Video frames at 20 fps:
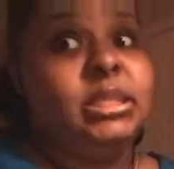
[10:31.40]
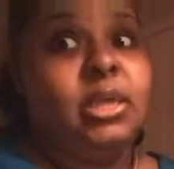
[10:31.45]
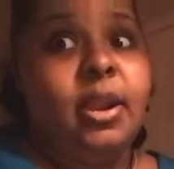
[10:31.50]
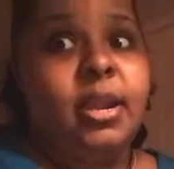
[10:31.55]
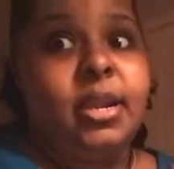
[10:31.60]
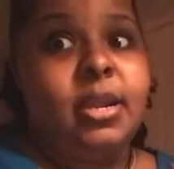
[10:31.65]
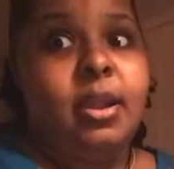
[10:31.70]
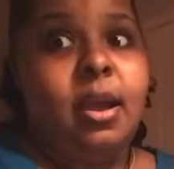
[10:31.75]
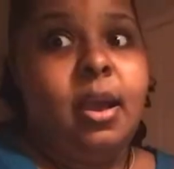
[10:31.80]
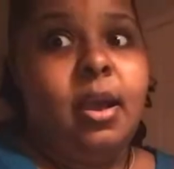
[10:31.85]
this
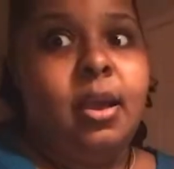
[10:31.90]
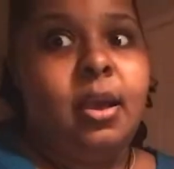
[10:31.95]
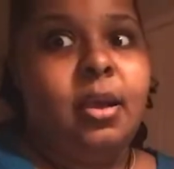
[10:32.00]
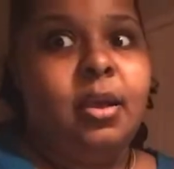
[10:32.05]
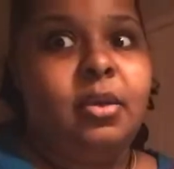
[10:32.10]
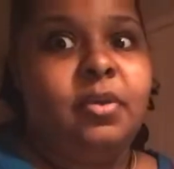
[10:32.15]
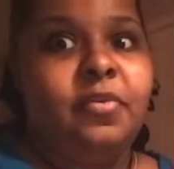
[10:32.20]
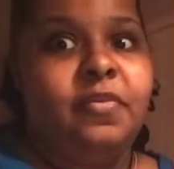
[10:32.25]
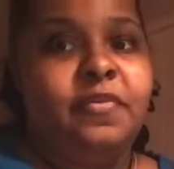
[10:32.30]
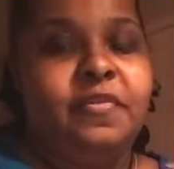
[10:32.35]
started
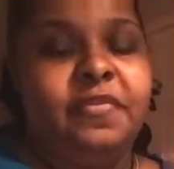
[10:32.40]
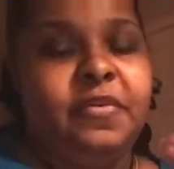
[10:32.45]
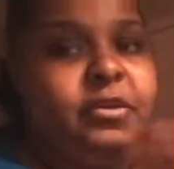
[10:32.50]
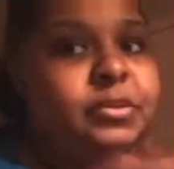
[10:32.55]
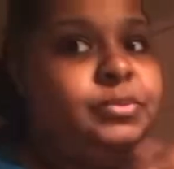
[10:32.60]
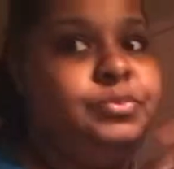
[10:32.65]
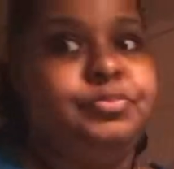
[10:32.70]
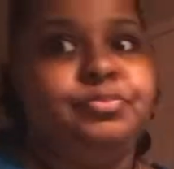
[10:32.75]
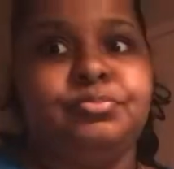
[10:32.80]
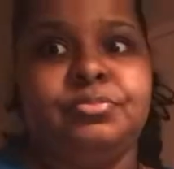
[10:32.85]
off,
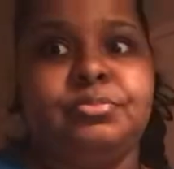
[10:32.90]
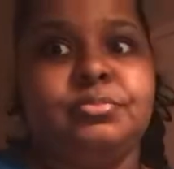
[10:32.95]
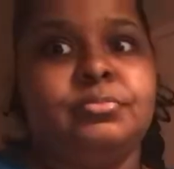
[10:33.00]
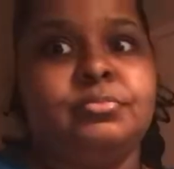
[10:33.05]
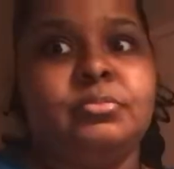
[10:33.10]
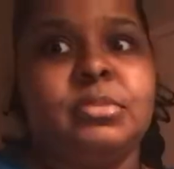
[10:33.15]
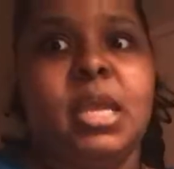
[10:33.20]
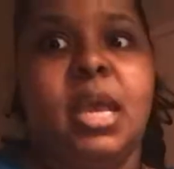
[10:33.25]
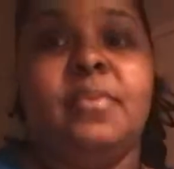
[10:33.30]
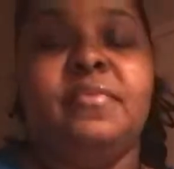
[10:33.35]

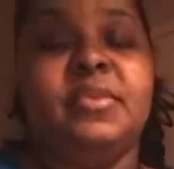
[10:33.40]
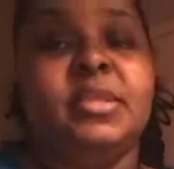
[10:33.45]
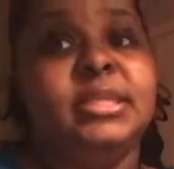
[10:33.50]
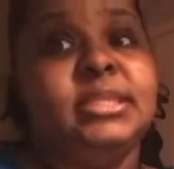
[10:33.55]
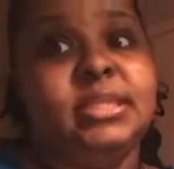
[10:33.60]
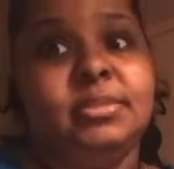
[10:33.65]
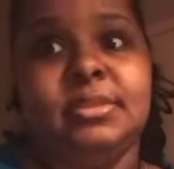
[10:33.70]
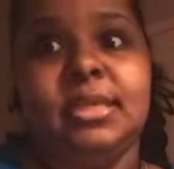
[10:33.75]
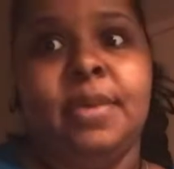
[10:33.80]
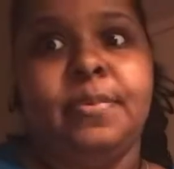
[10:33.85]
I'm
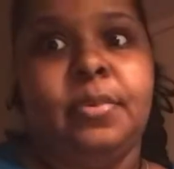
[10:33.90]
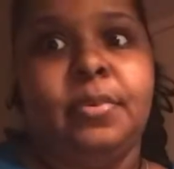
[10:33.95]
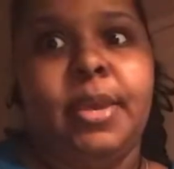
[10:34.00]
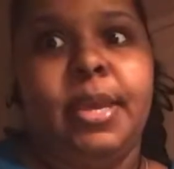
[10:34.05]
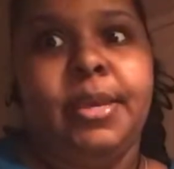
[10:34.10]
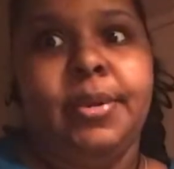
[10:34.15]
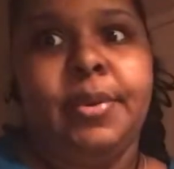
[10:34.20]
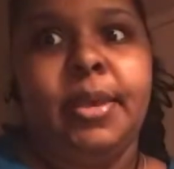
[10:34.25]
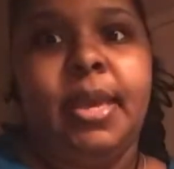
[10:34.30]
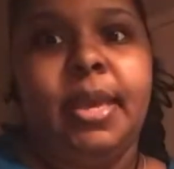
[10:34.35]
feeling some type
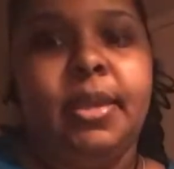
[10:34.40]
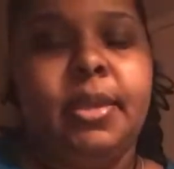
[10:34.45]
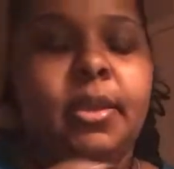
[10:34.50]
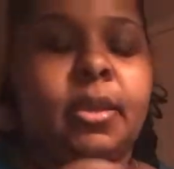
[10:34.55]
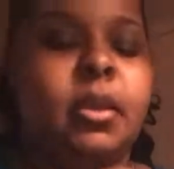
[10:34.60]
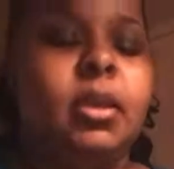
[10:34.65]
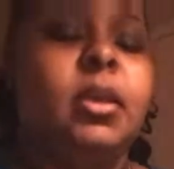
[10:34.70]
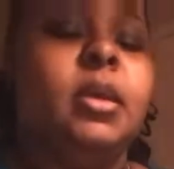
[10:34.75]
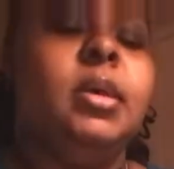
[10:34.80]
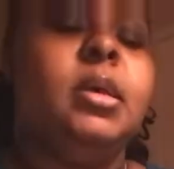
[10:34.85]
of way,
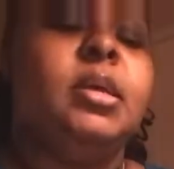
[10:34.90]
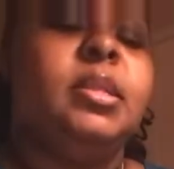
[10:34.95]
okay?